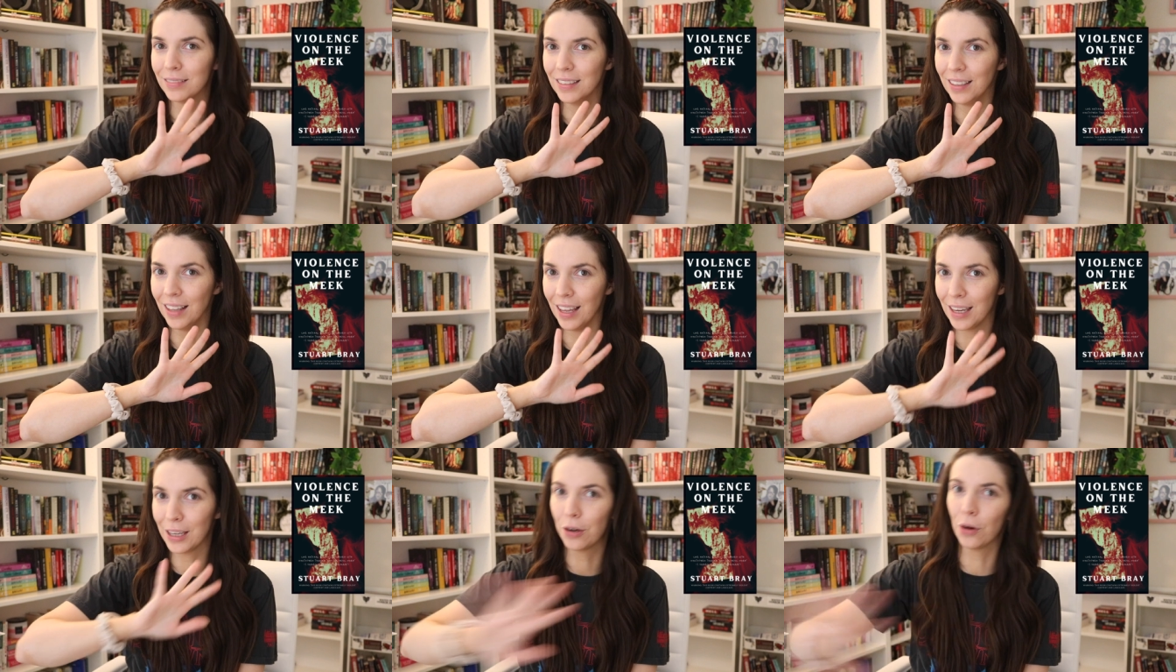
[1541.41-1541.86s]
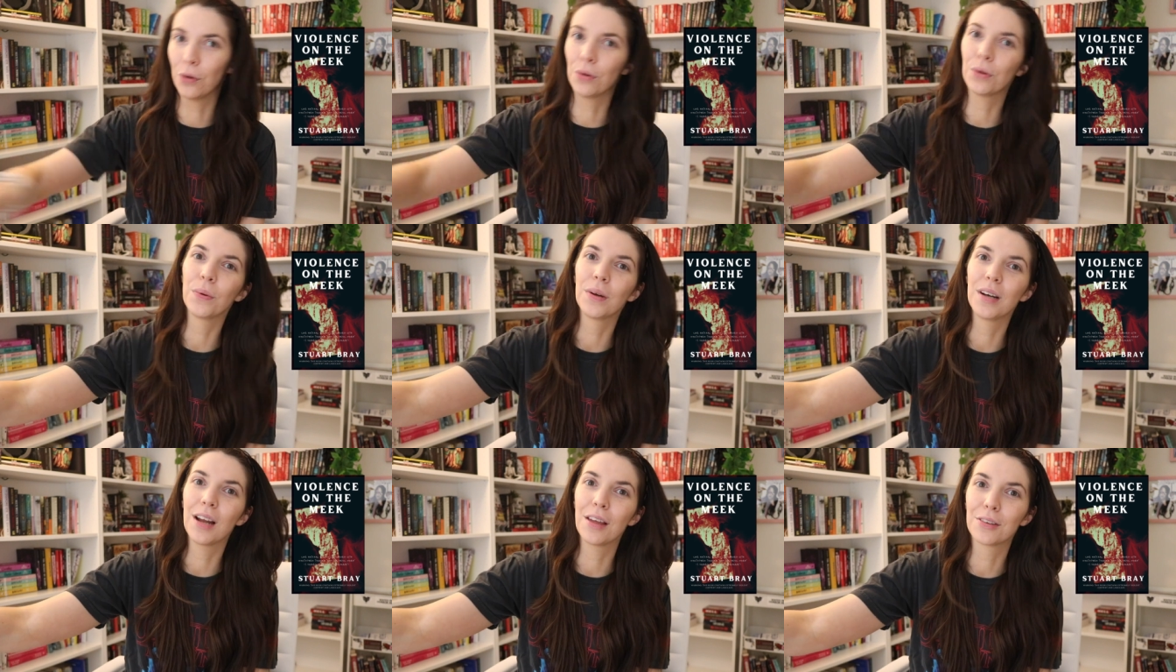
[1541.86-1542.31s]
like, go
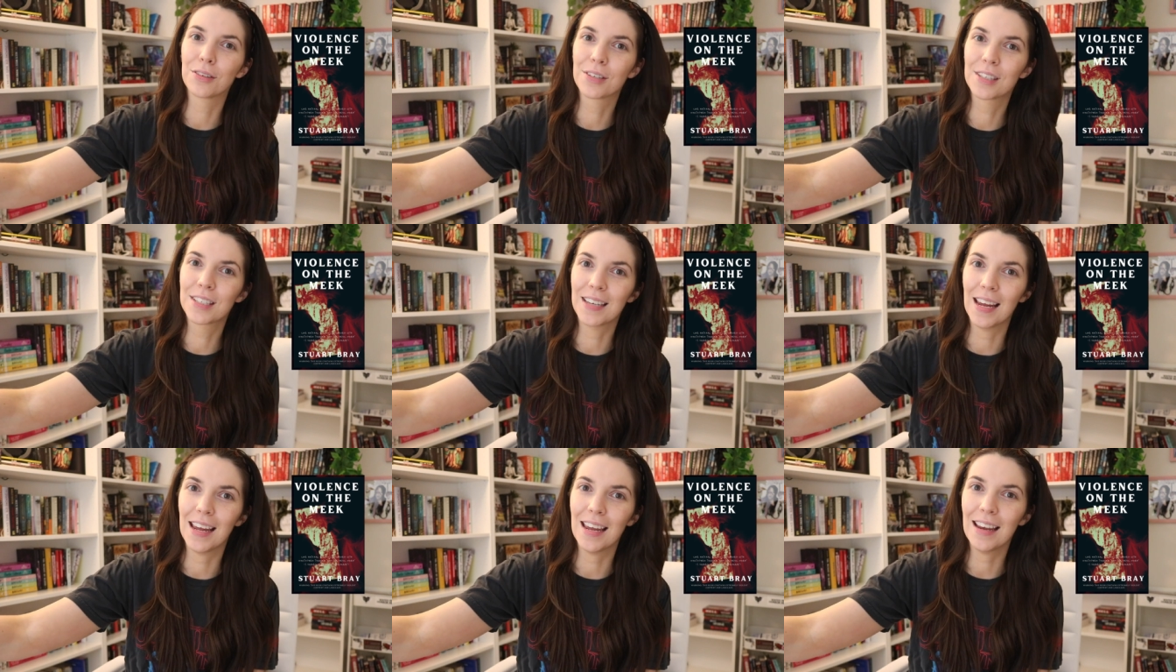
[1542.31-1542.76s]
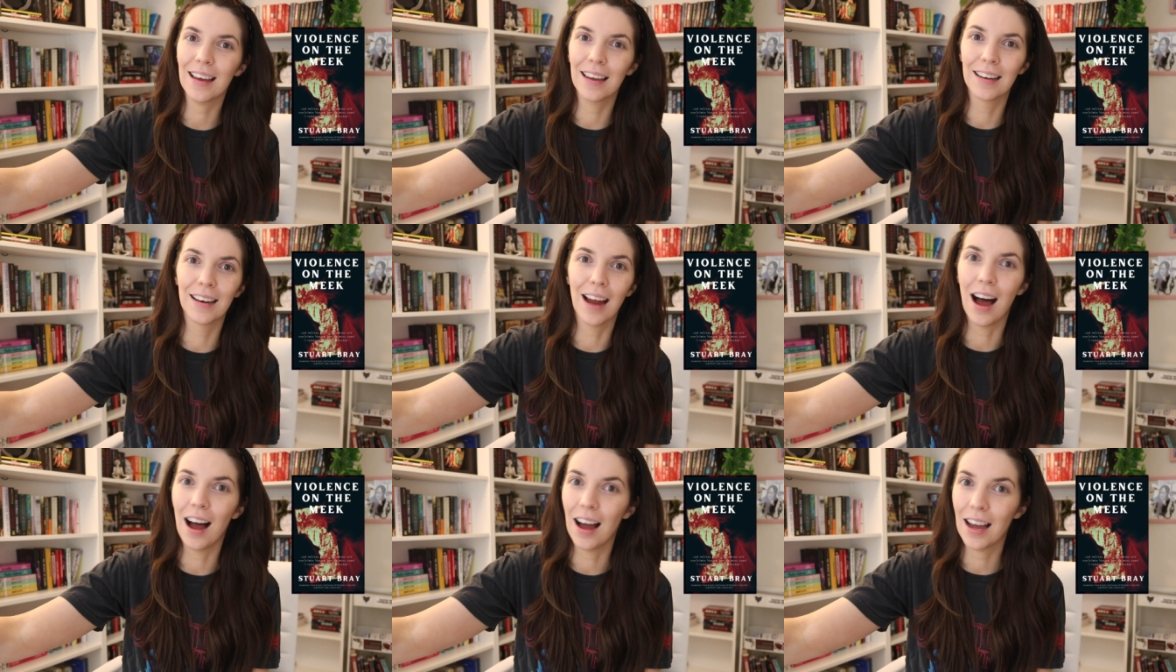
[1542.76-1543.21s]
to another state
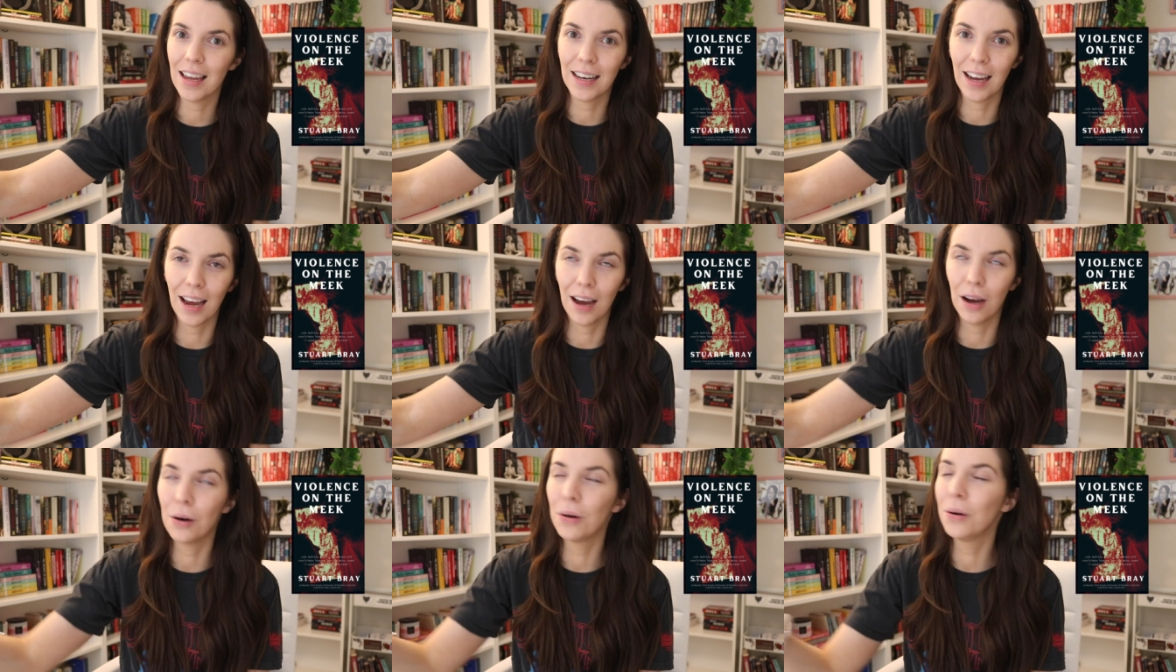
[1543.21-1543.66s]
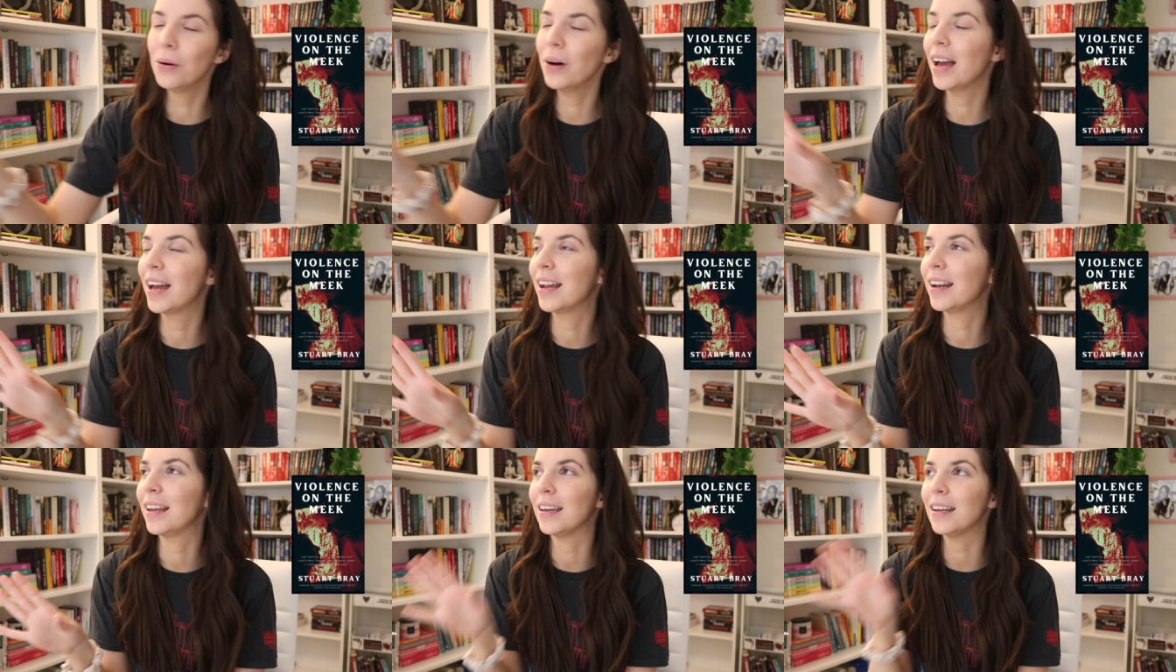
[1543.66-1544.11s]
and hide out.
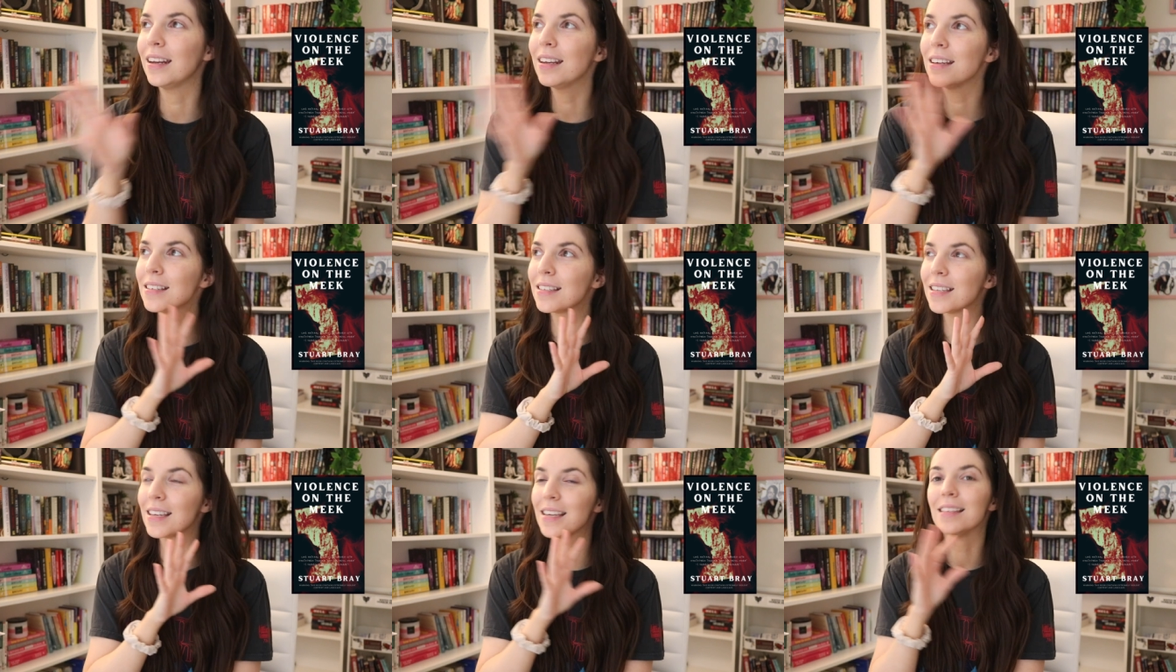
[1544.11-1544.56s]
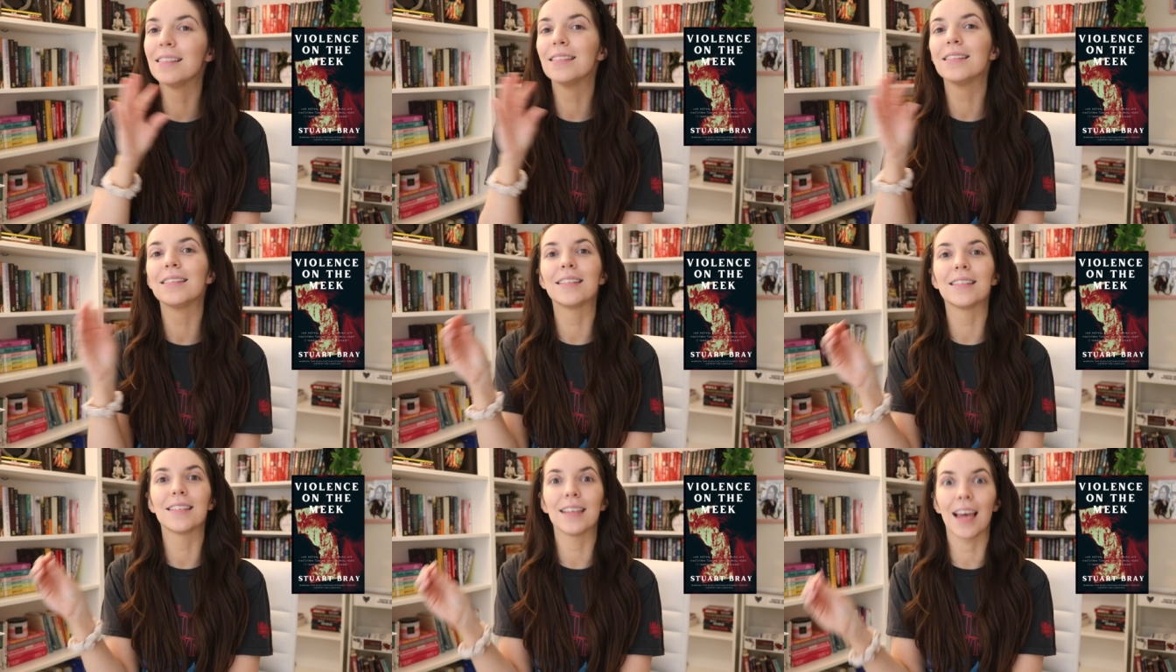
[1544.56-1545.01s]
And it is
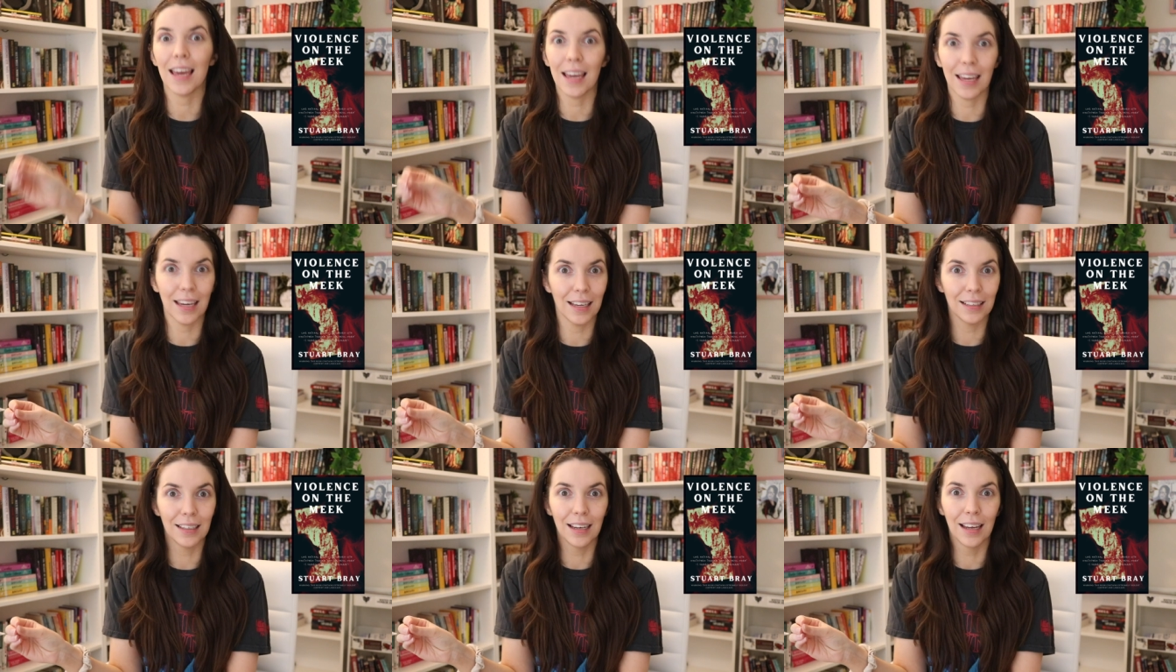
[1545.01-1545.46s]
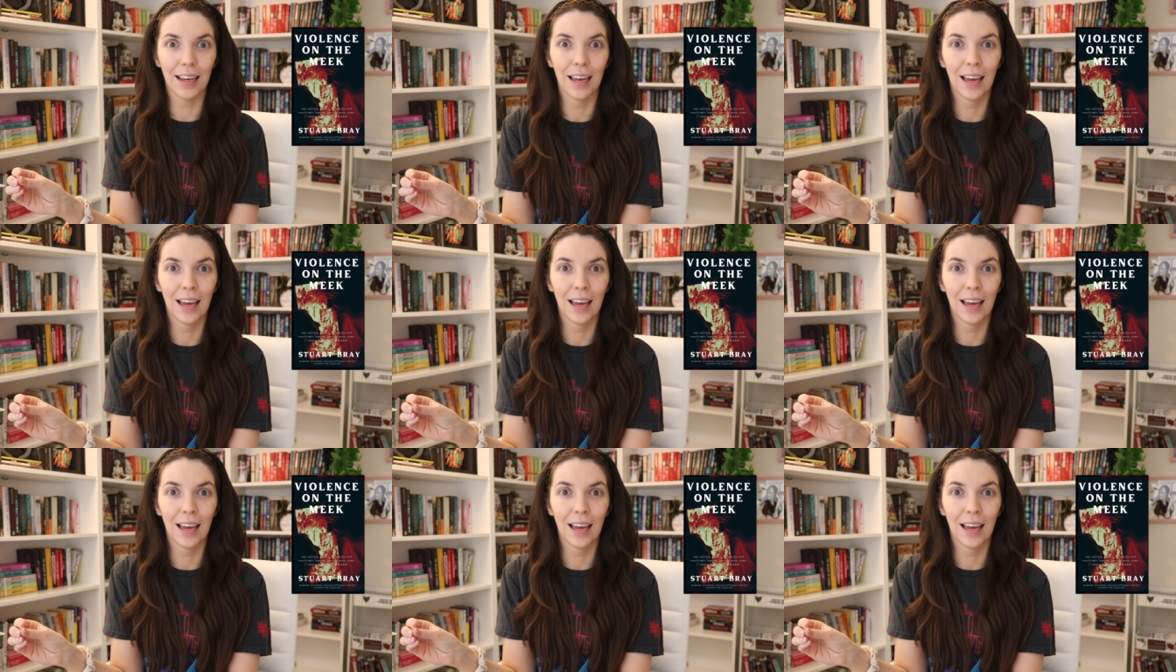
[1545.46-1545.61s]
insane.